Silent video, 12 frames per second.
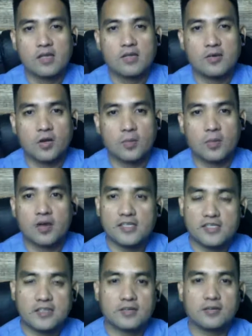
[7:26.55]
about
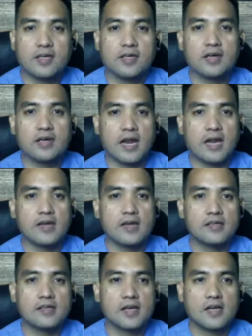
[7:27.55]
his career
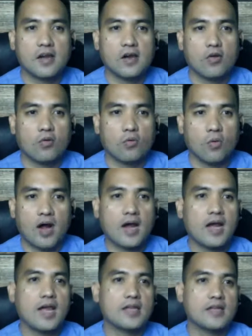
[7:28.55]
and
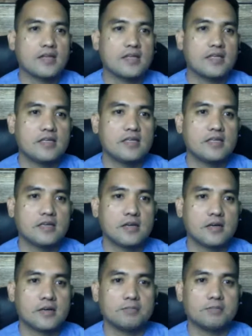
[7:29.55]
why did he
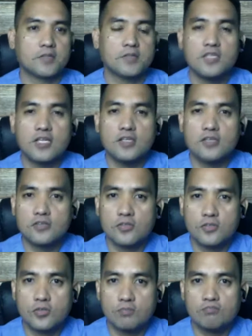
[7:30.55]
continue
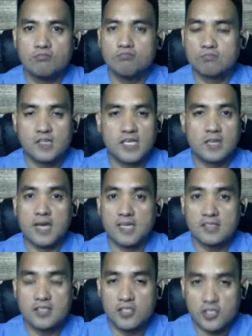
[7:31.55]
to keep
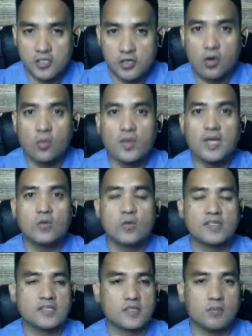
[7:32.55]
ACG going?
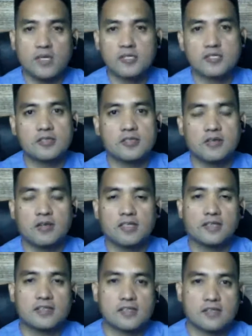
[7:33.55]
What's the mission and all
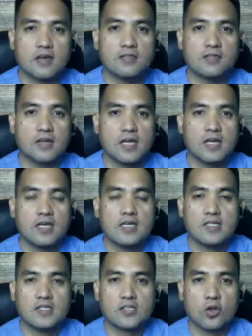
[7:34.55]
that stuff?
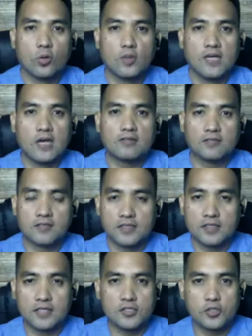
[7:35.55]
So, without
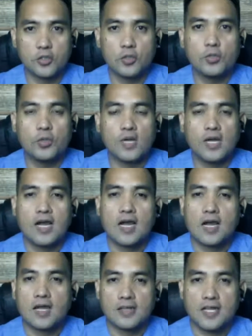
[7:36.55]
further ado,
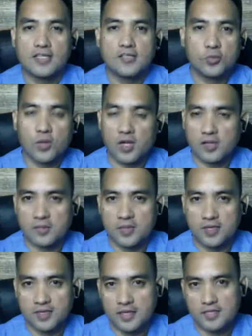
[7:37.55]
I'd like to welcome
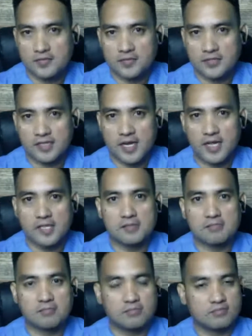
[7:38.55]
our guest for tonight,
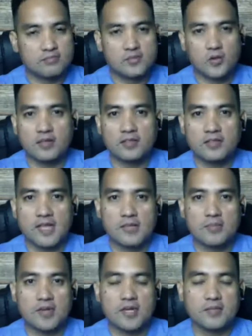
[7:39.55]
no other
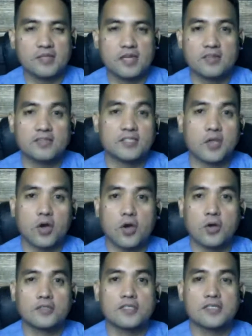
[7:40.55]
than my beloved
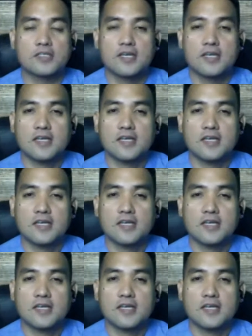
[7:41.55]
co-host,